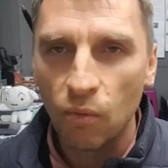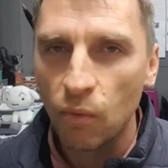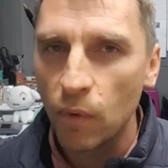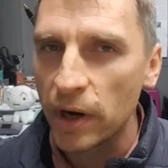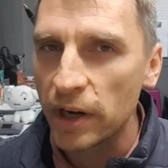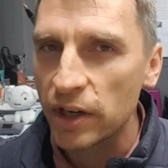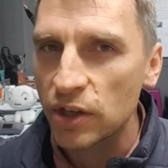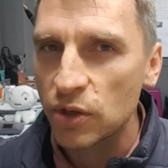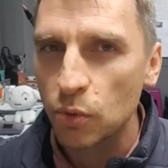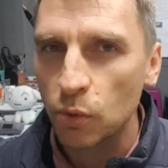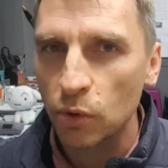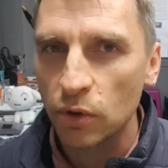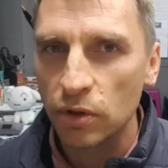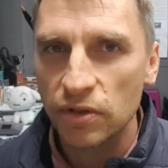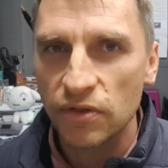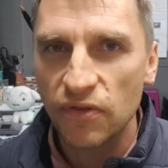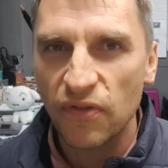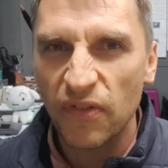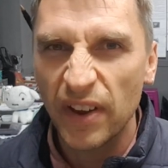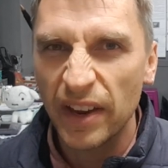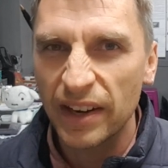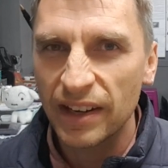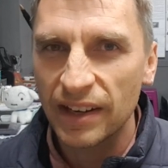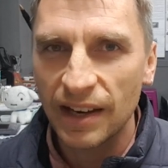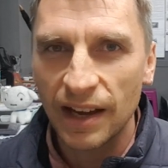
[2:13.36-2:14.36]
which was
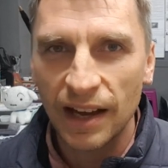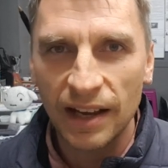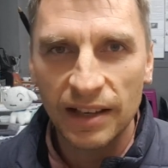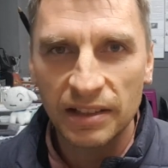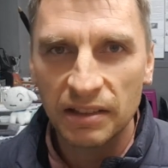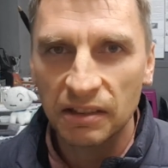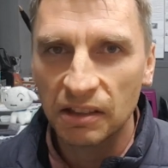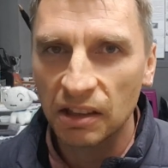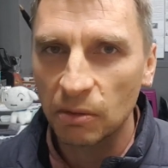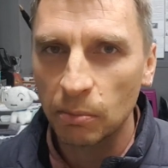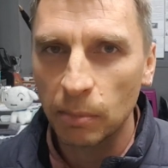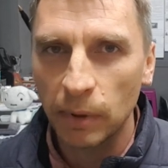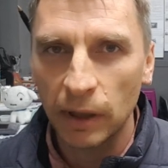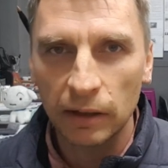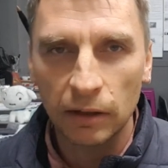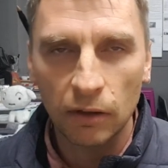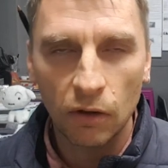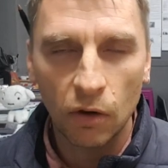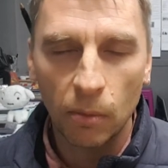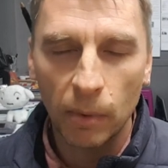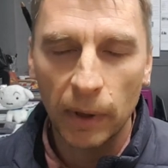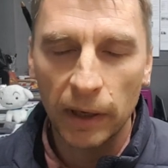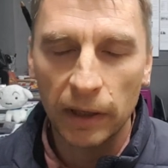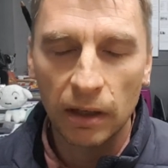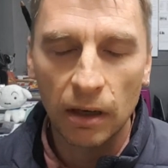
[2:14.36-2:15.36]
fantastic, but
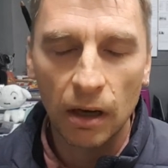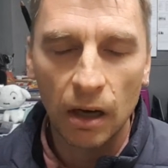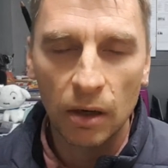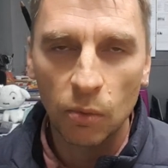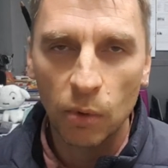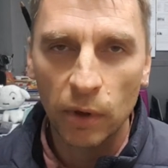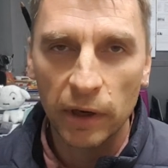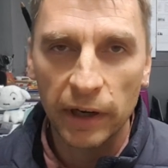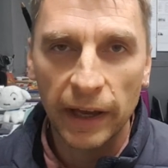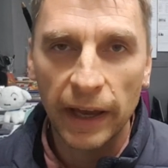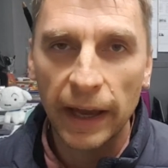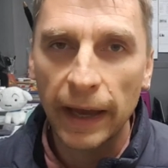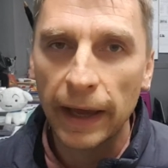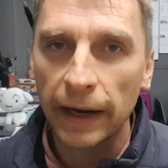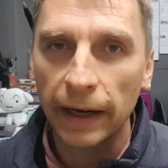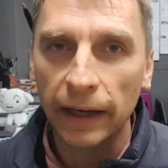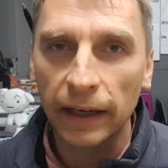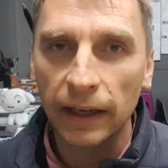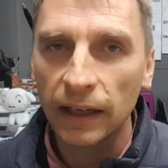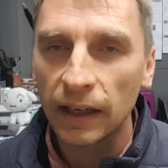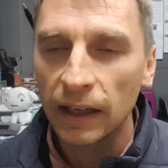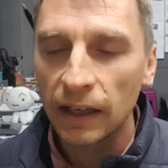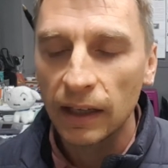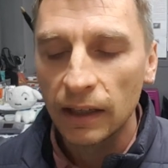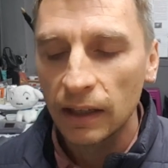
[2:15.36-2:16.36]
oh my god, what a headache.
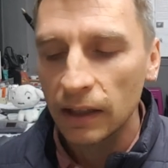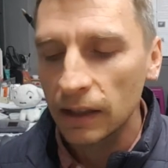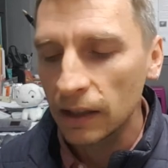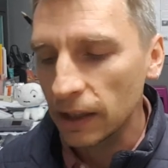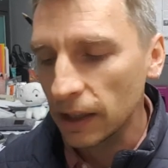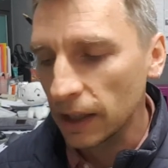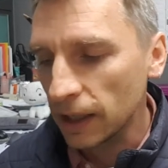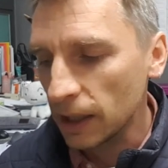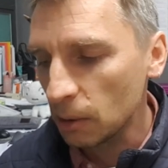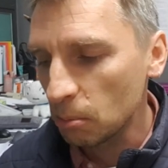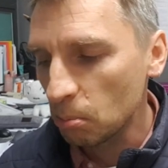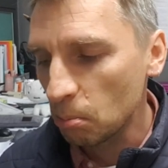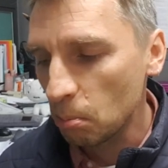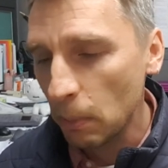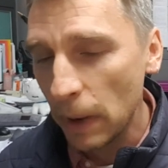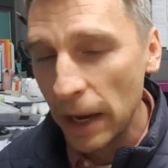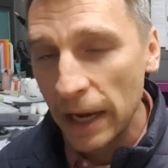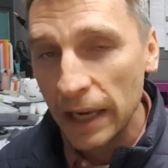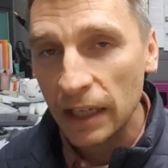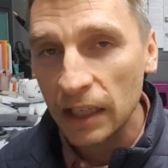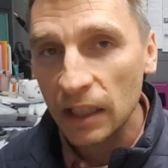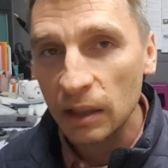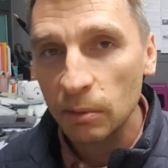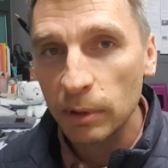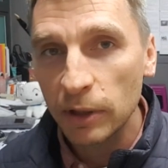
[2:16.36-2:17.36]

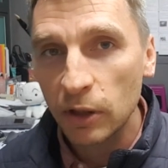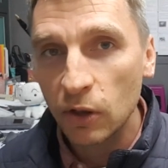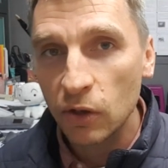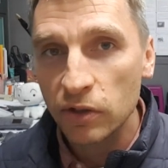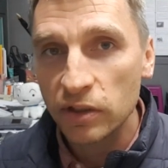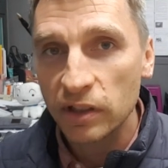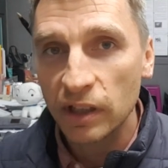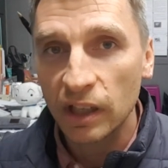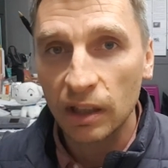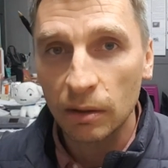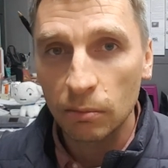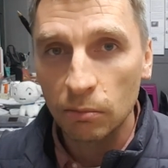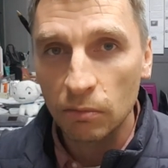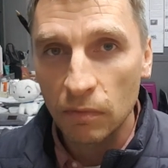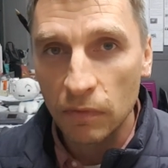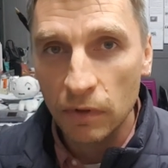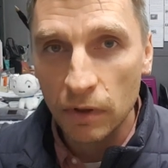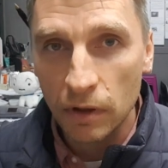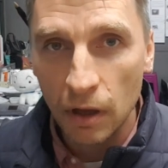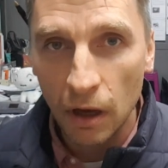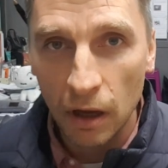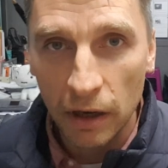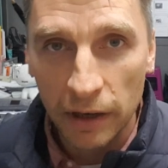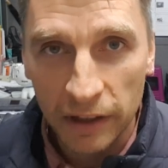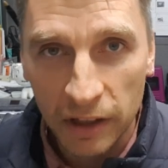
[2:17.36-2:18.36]
Mainly because I
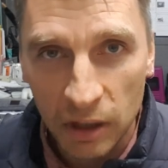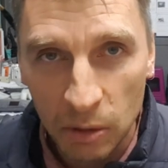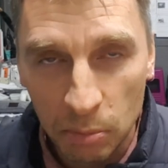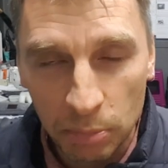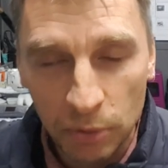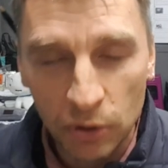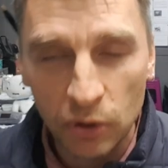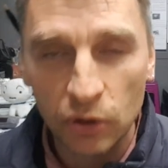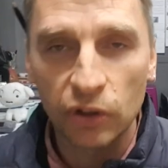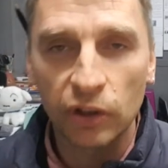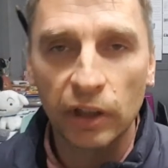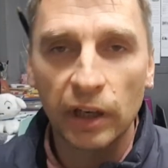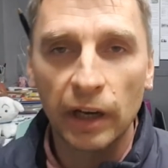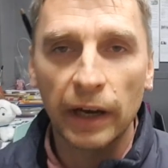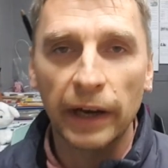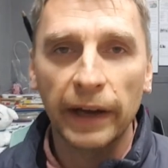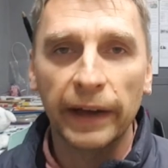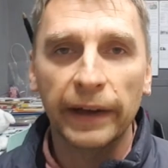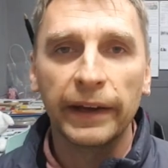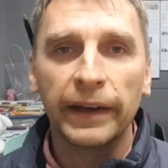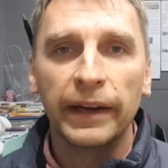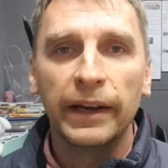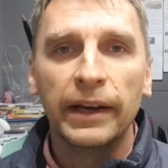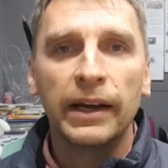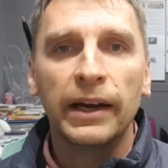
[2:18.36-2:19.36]
am not a computer
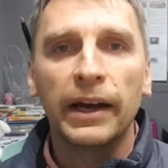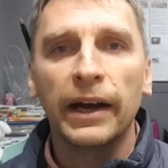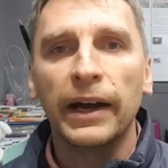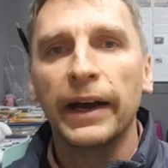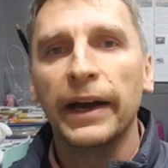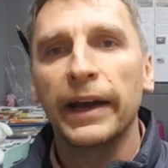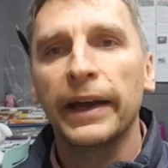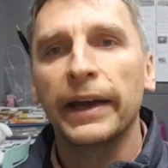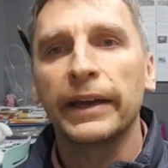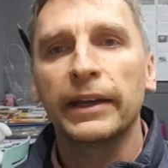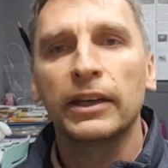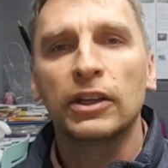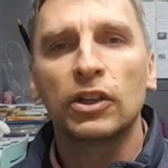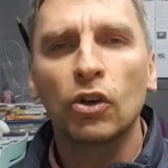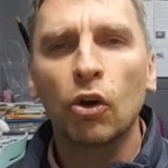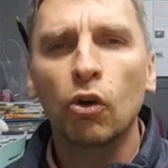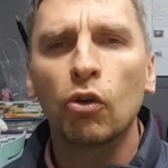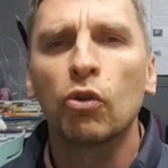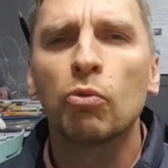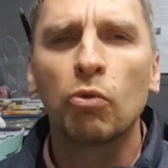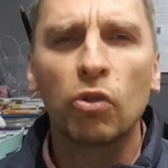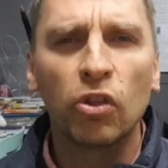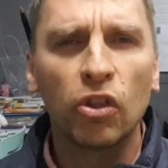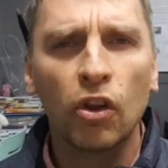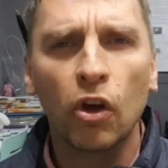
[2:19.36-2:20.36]
guy. I
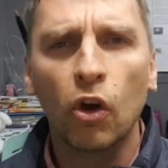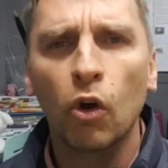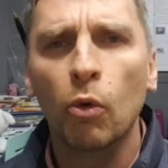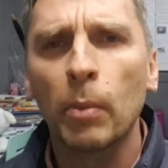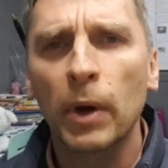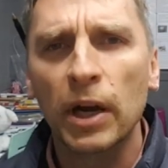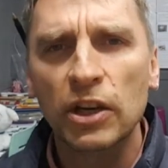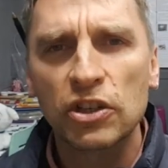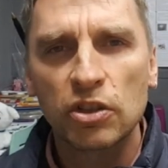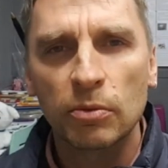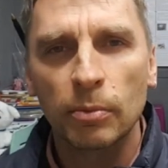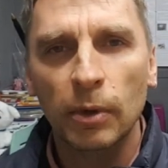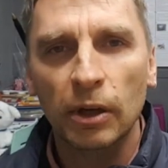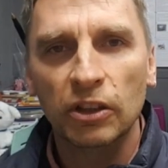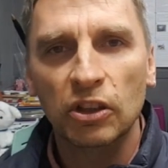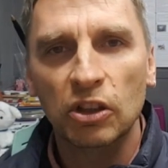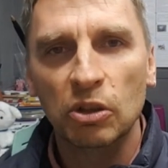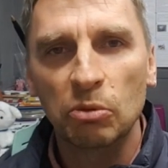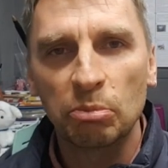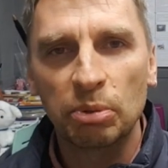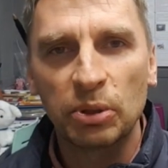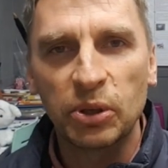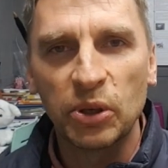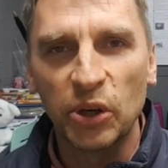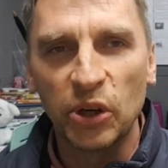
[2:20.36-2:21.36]
don't know much about
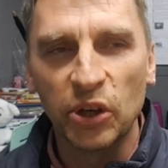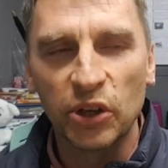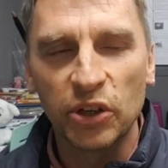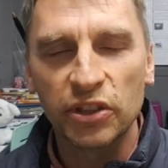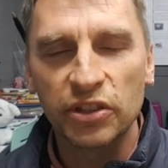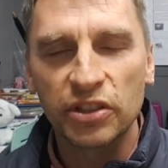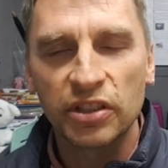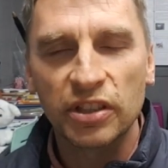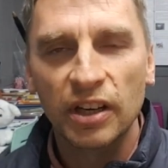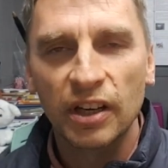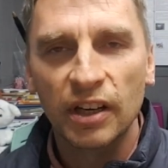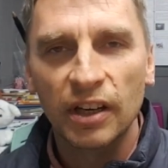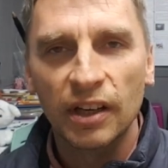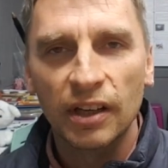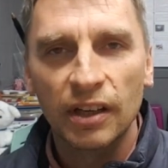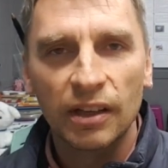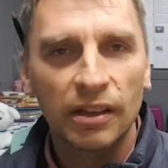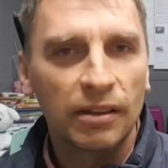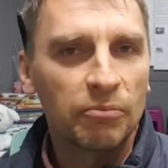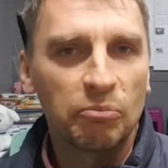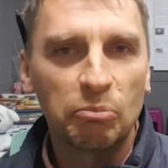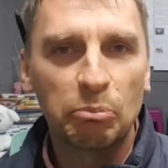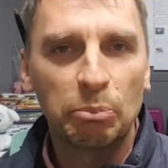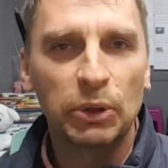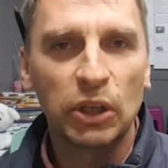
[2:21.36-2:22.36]
computers
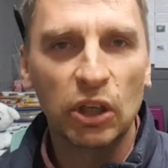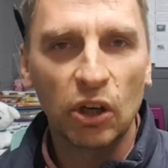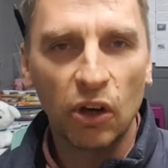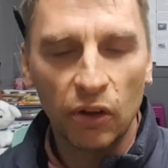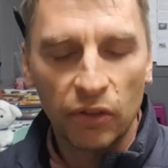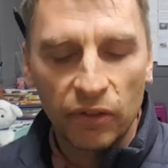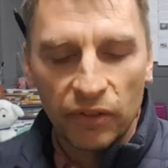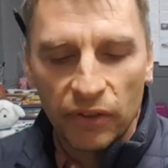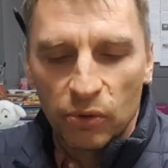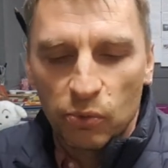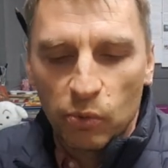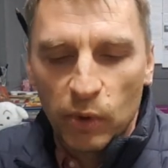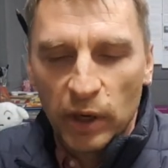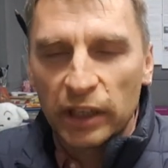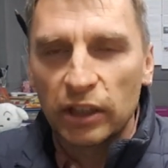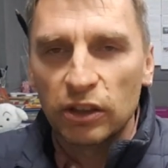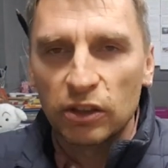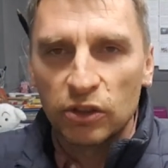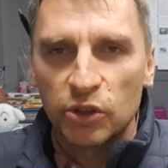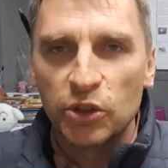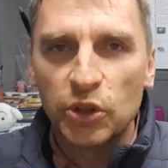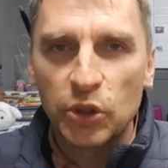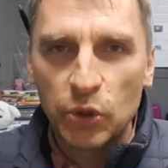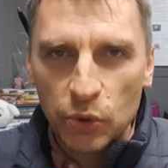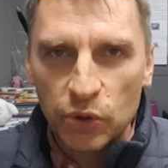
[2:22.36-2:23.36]
beyond the
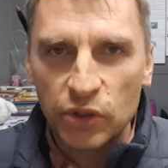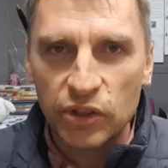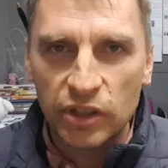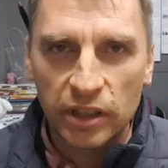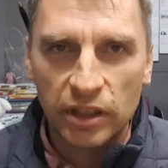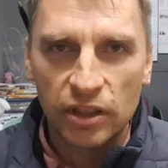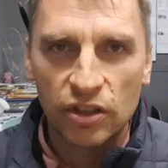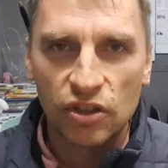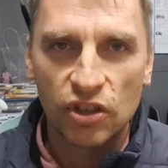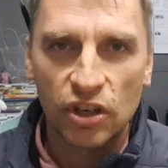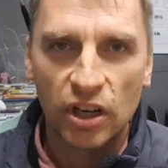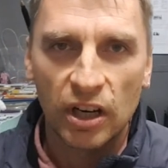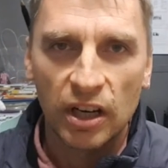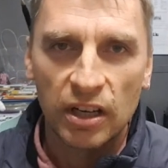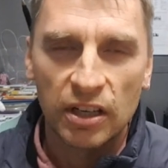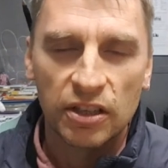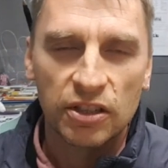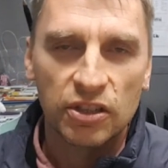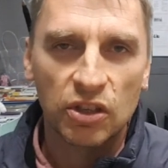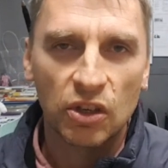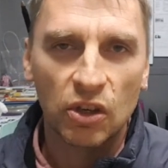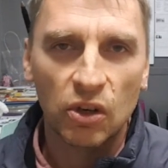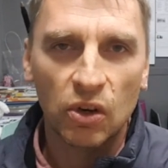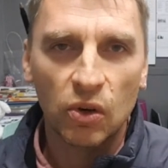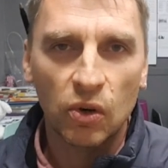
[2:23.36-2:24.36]
regular usage,
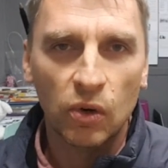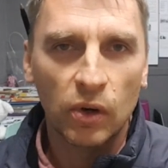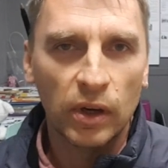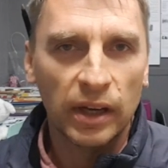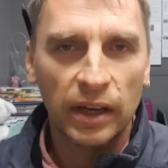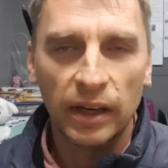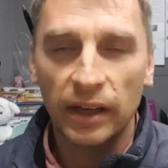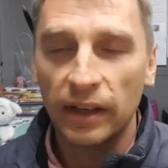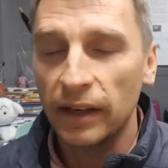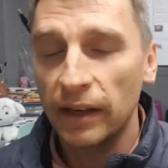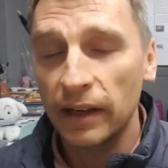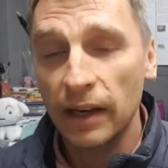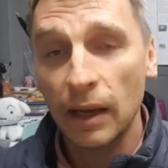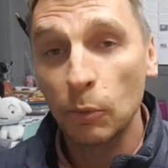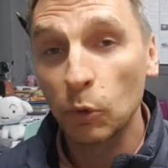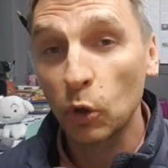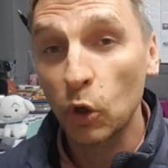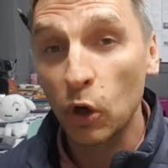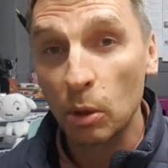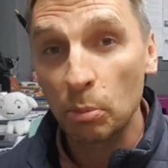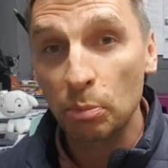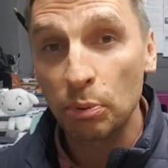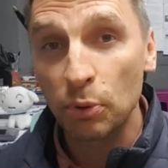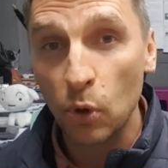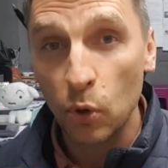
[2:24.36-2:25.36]
and I'm
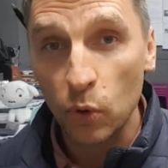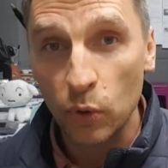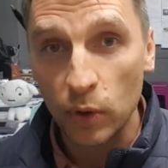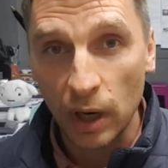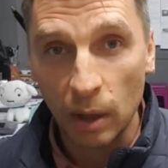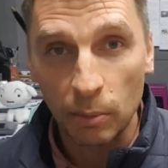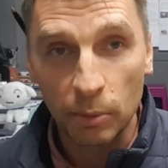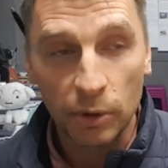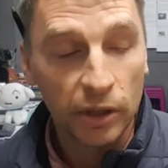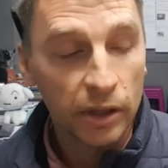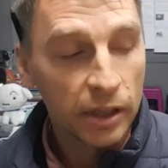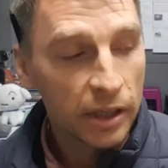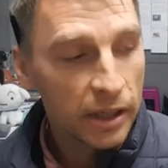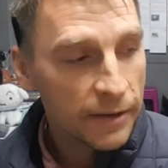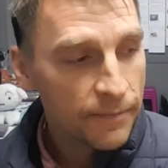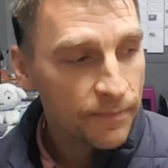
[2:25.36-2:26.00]
not a programmer.